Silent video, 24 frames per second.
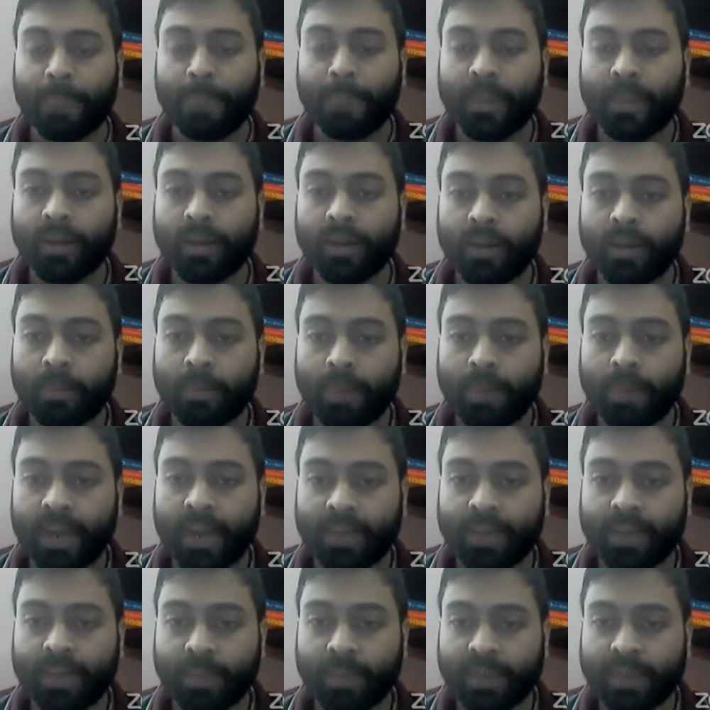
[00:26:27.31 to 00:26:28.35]

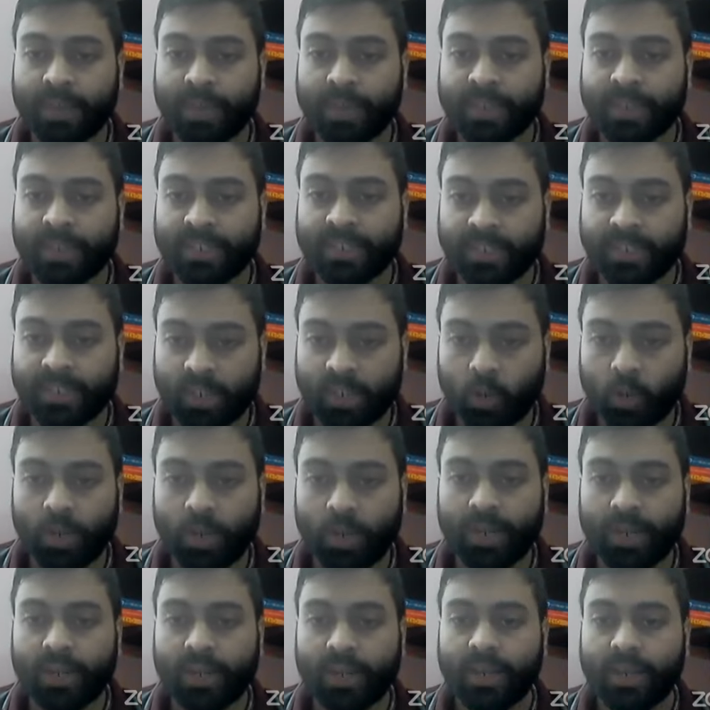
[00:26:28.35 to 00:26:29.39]
by this
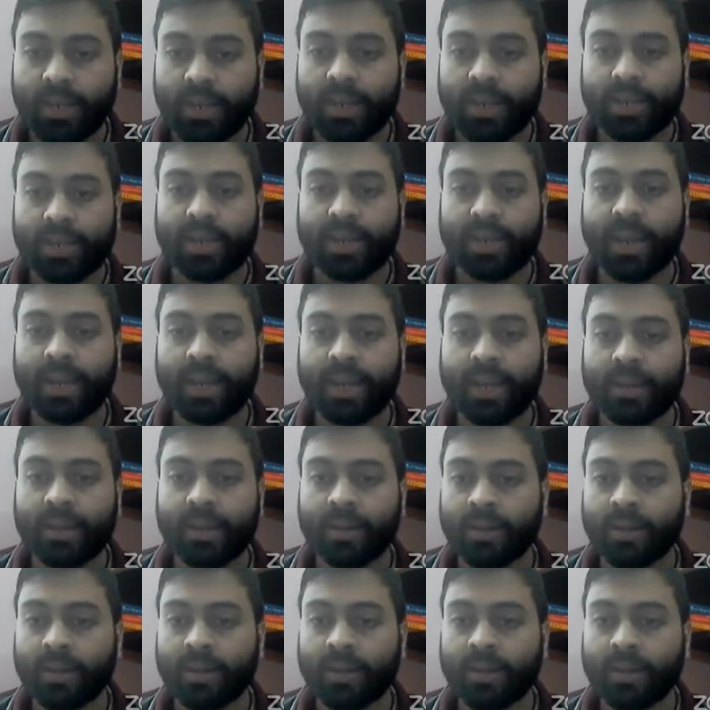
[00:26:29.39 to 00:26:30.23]
circular, then